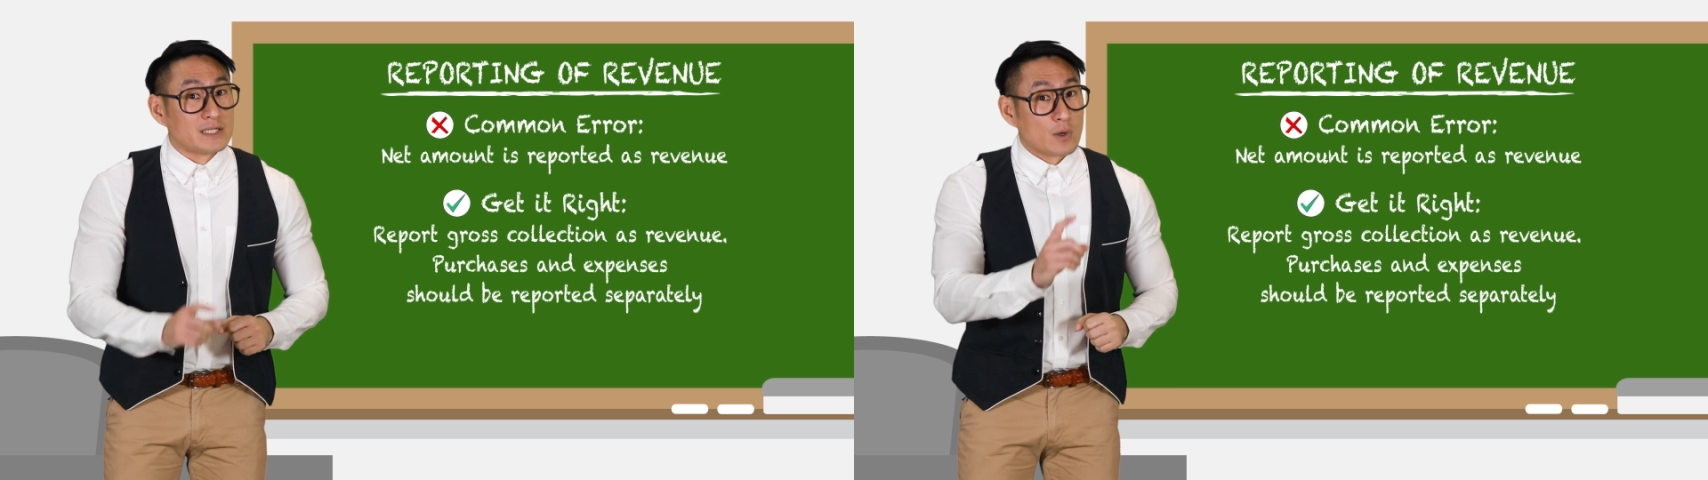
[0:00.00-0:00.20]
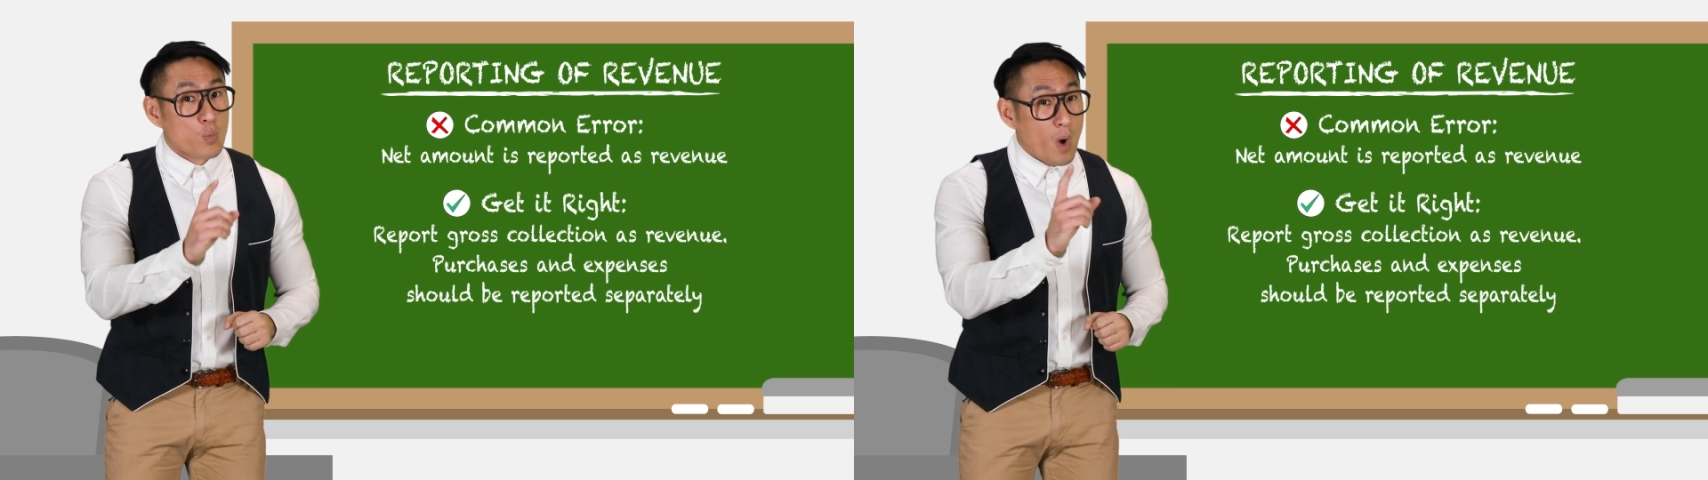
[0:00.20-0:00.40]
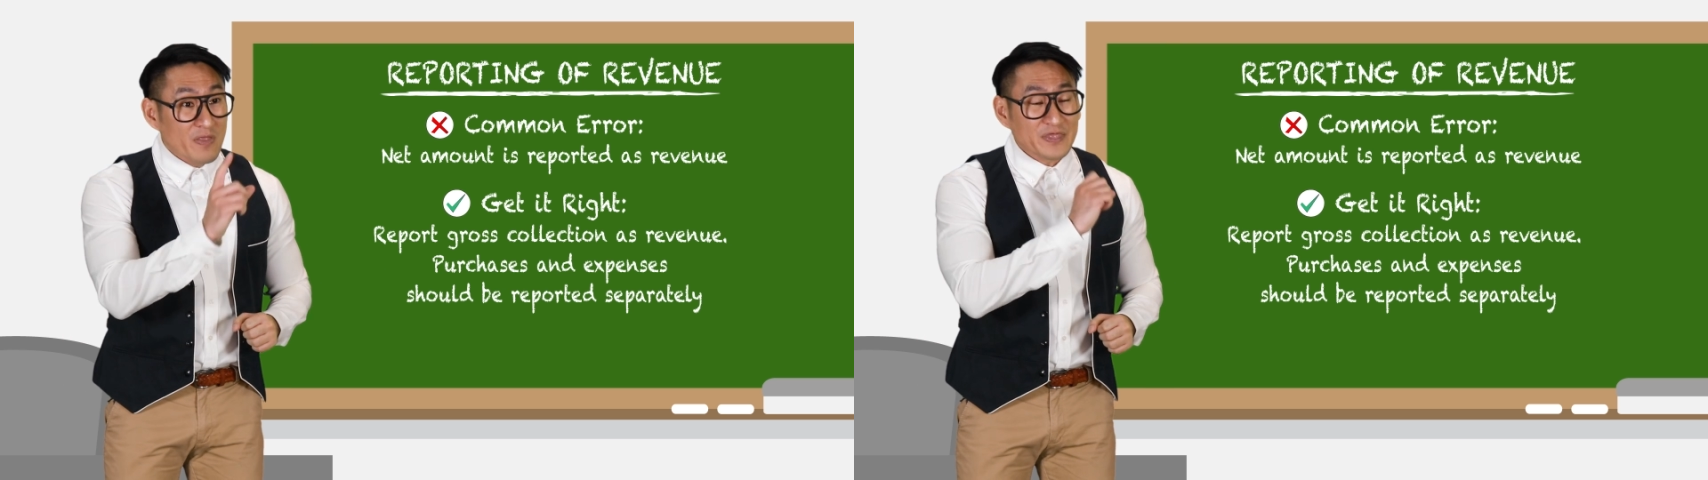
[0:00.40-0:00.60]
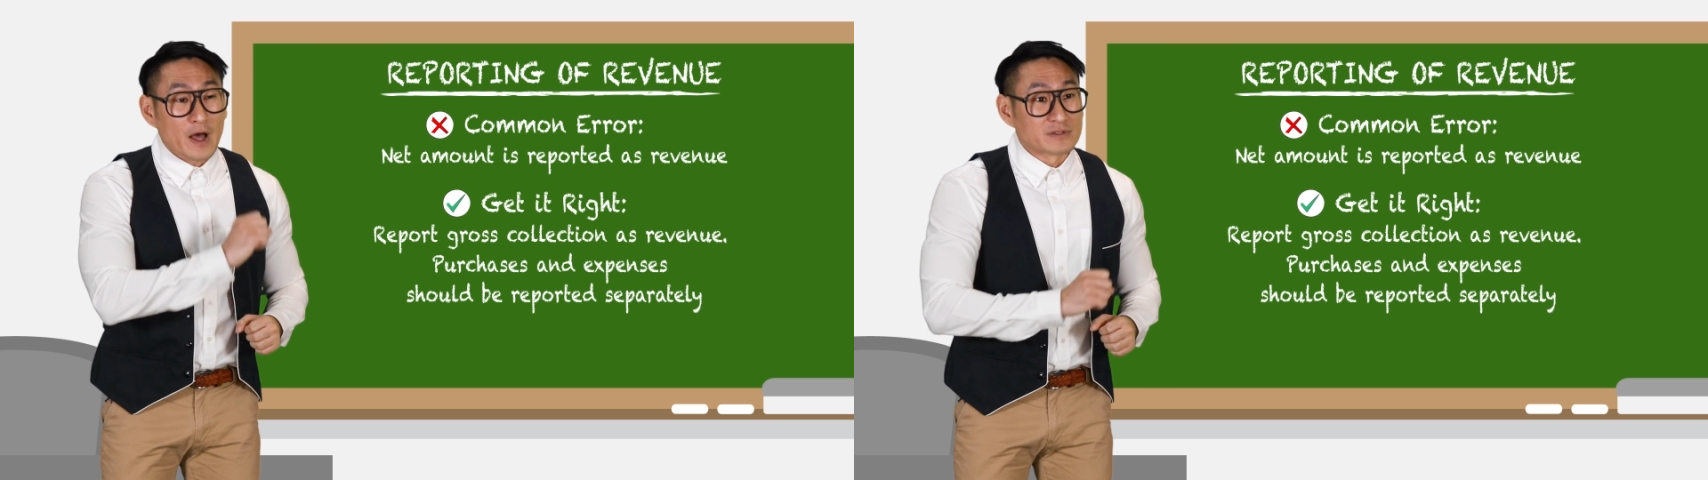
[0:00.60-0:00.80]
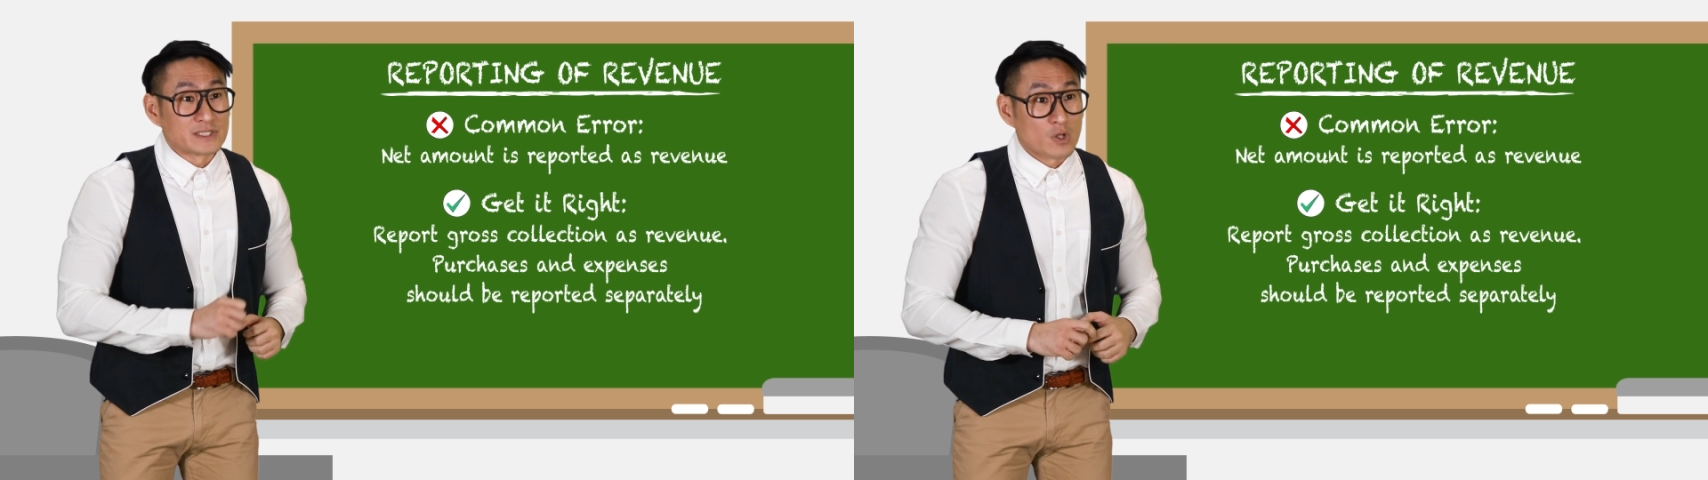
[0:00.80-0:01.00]
The
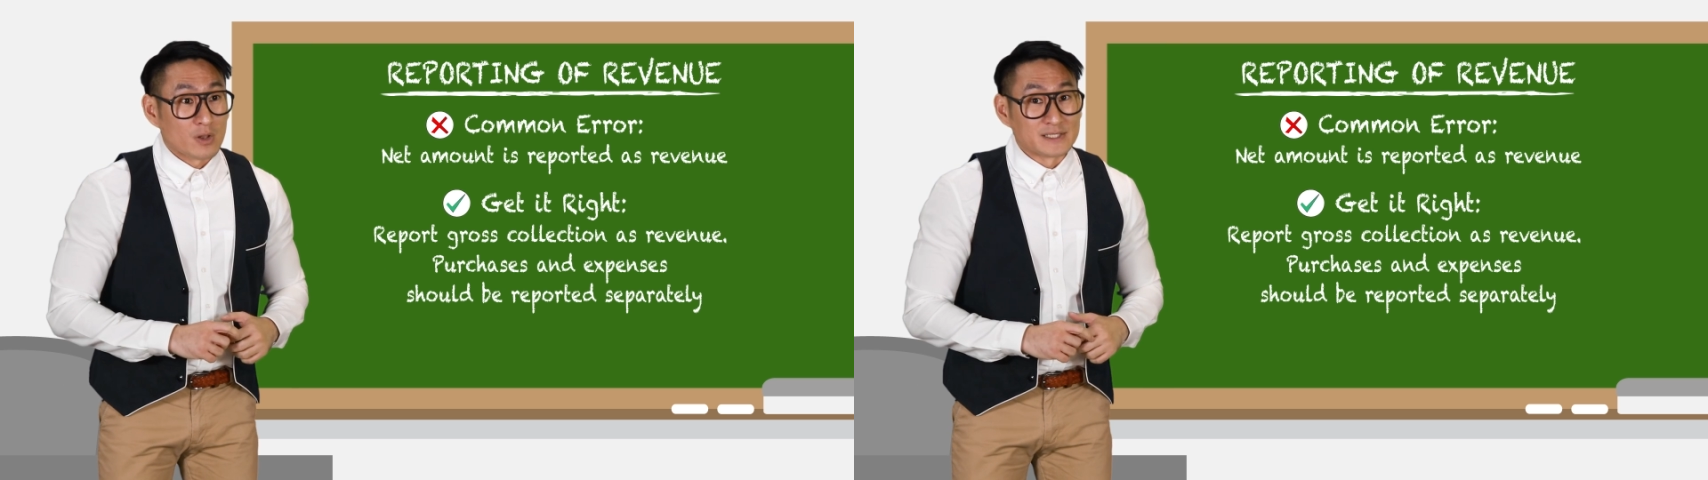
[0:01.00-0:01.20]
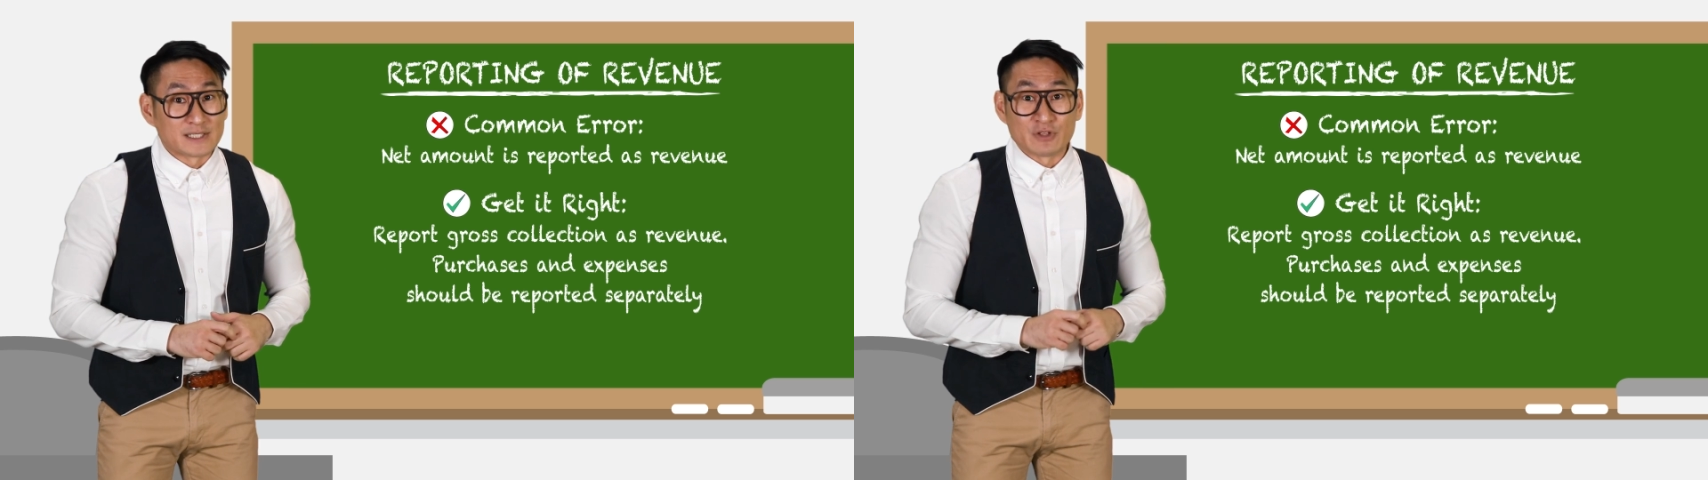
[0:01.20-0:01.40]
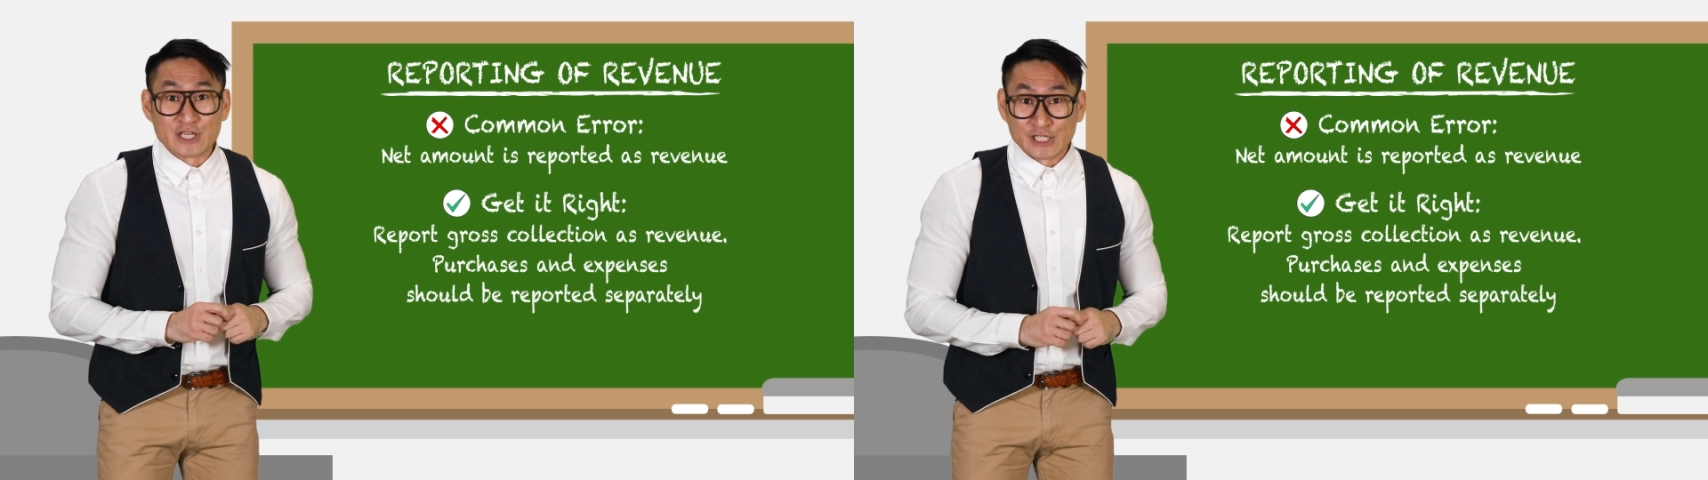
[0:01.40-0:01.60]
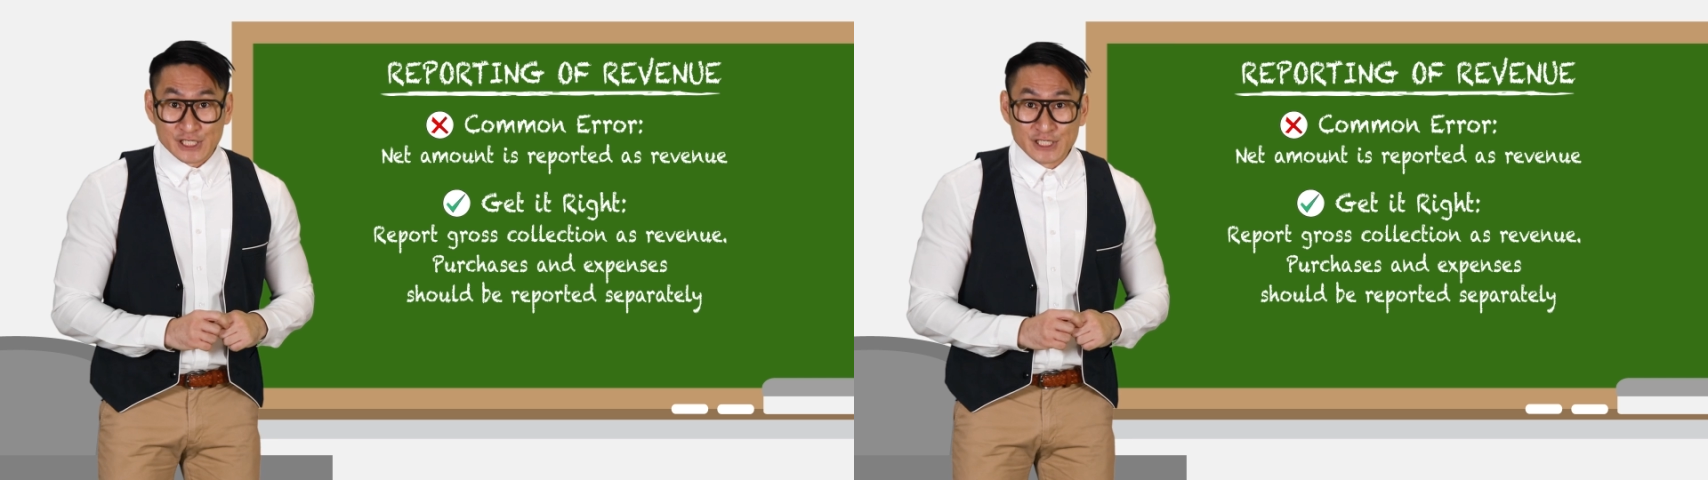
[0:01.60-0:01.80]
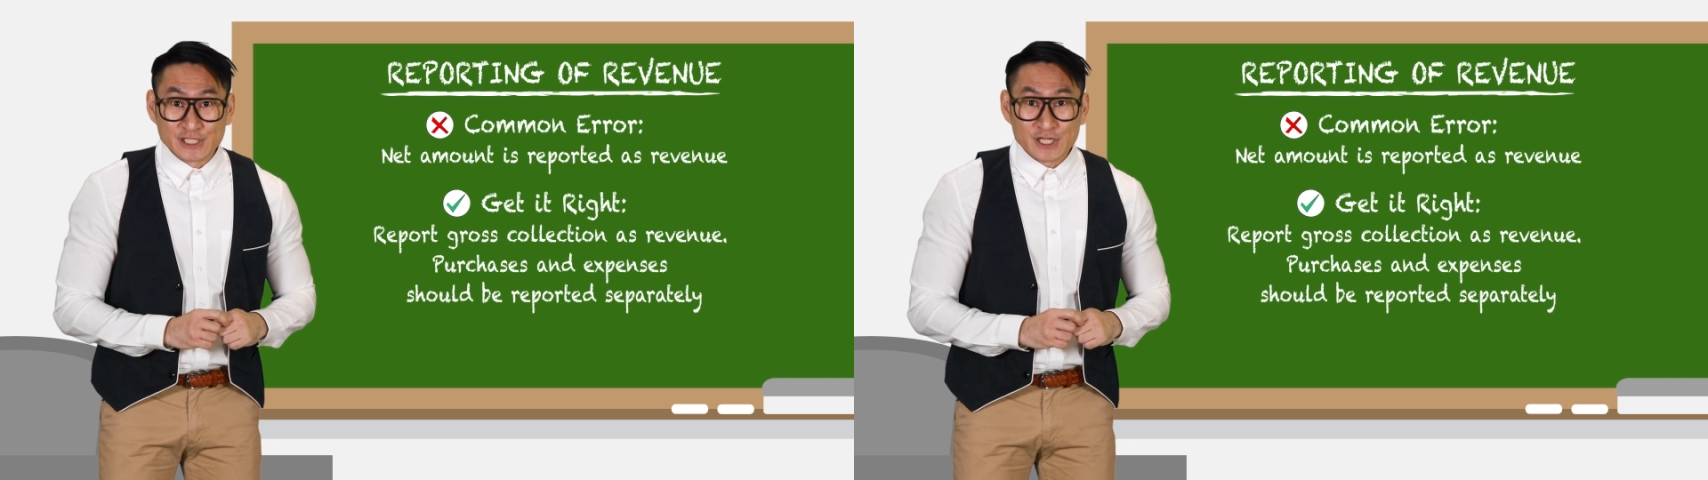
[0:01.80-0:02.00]
$1,000 that you
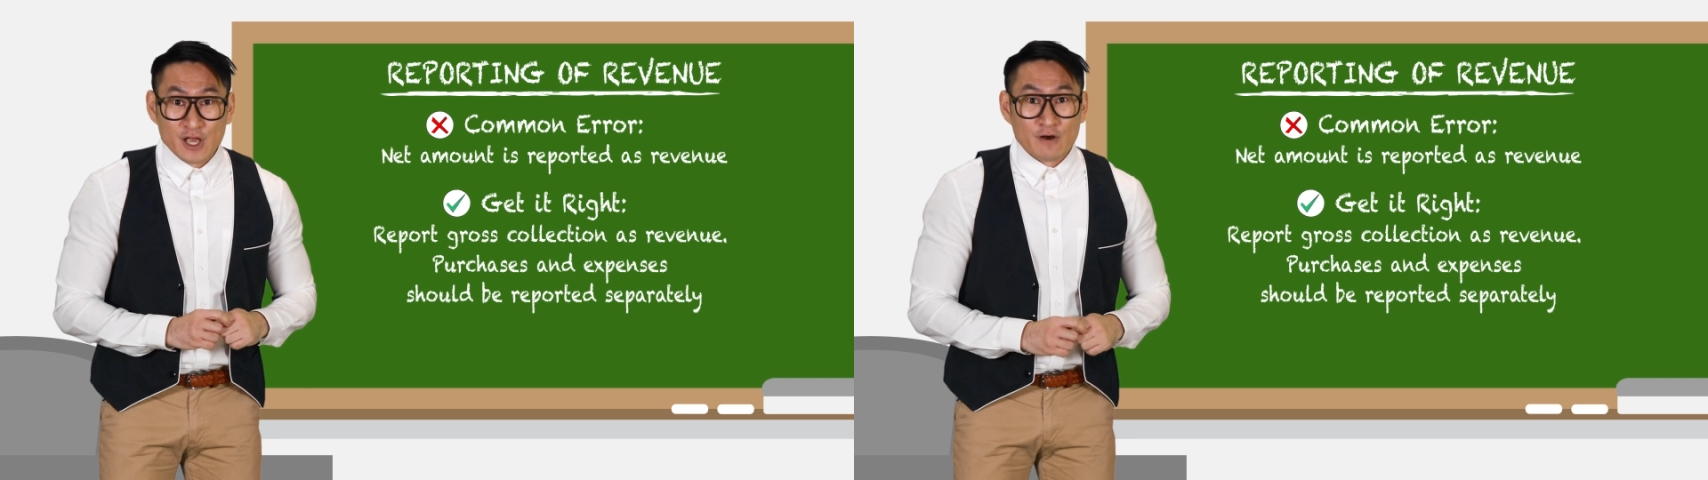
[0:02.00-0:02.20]
incurred